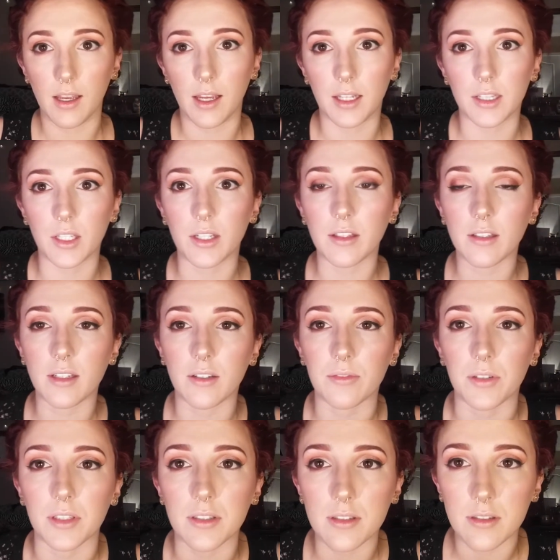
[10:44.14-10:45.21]
And look at the
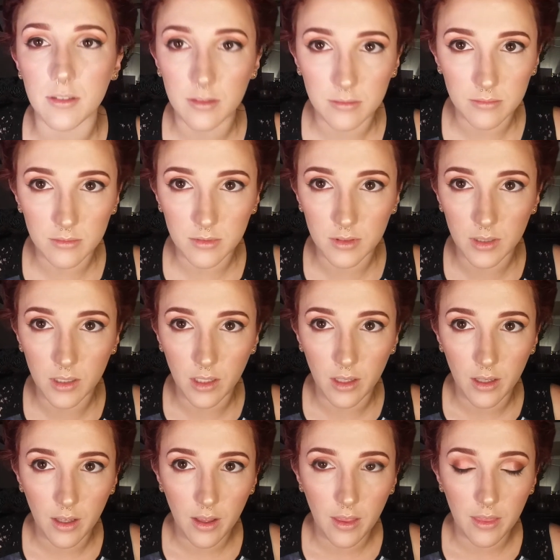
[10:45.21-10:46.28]
difference.
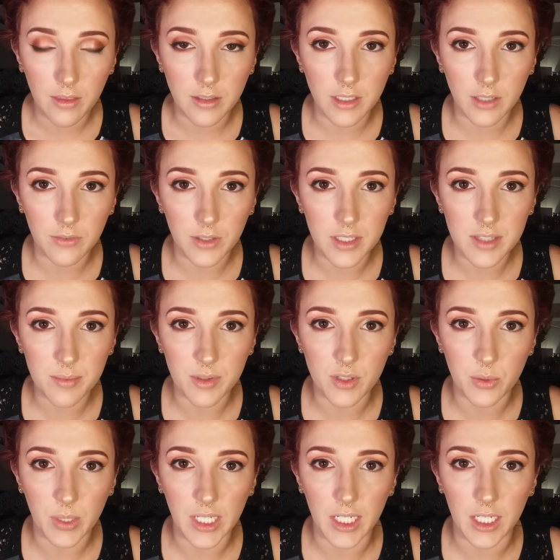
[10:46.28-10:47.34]
The difference
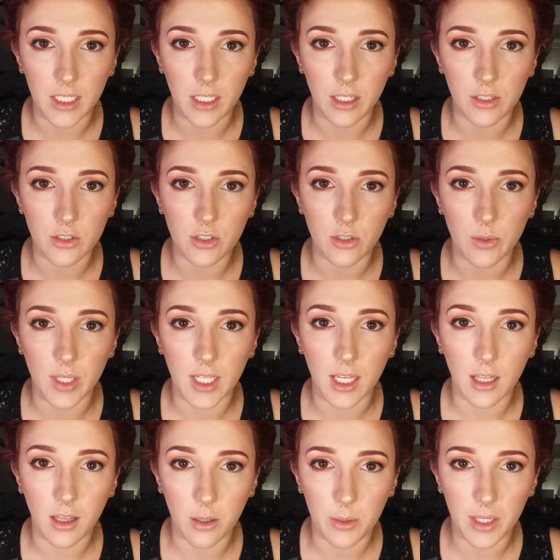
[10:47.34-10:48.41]
between doing a
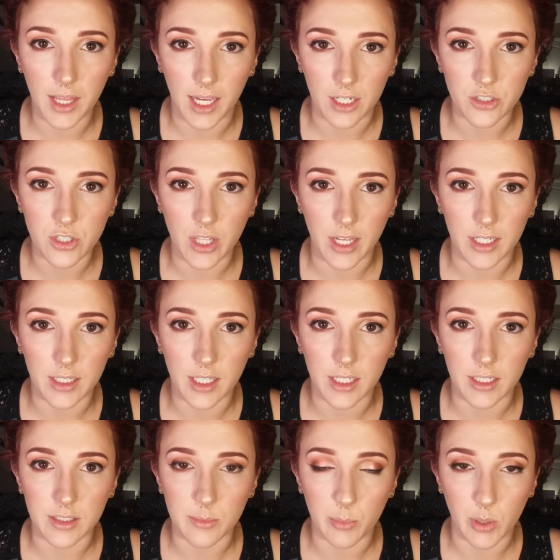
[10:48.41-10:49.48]
lower lash line that
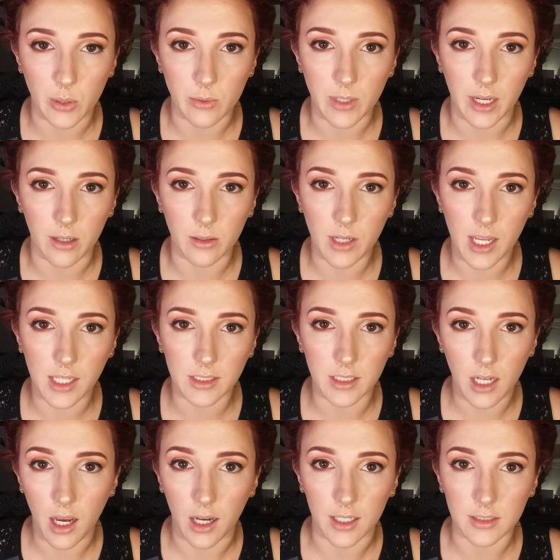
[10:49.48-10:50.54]
is blown out and
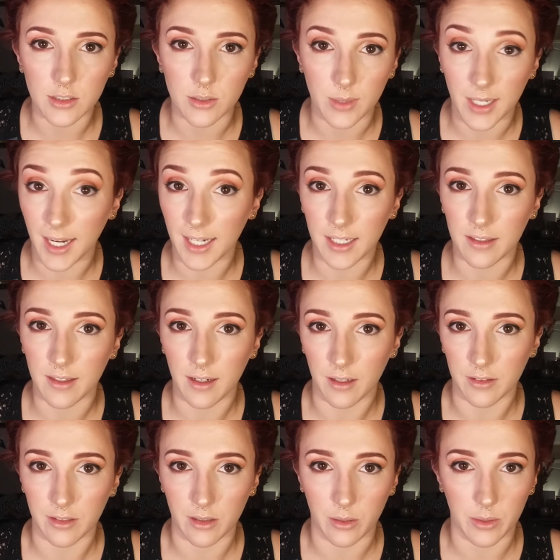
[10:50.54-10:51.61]
not doing anything on
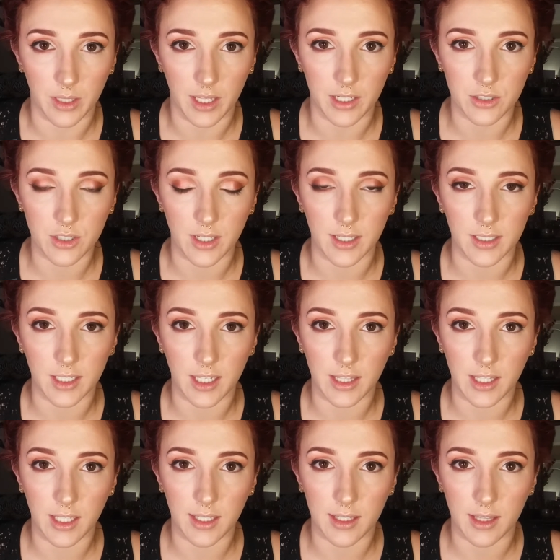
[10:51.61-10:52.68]
the lower lash line. I
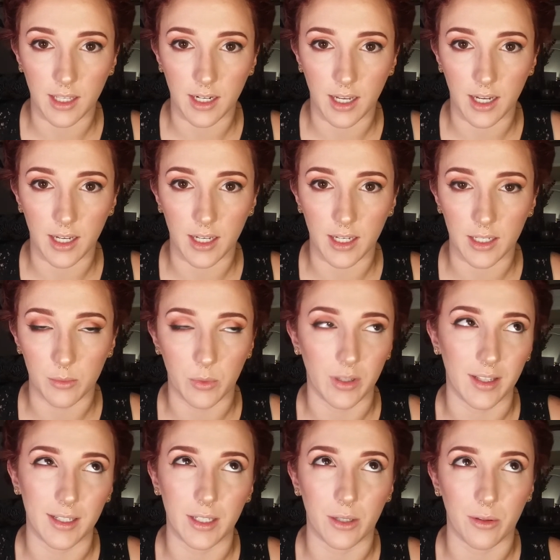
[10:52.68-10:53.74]
think that I
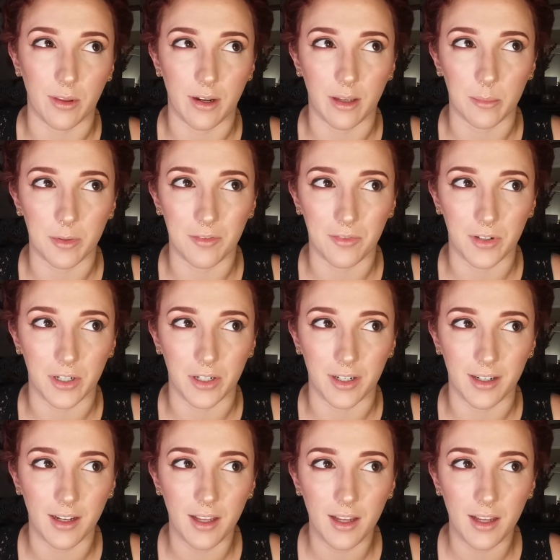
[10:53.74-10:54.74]
know that I prefer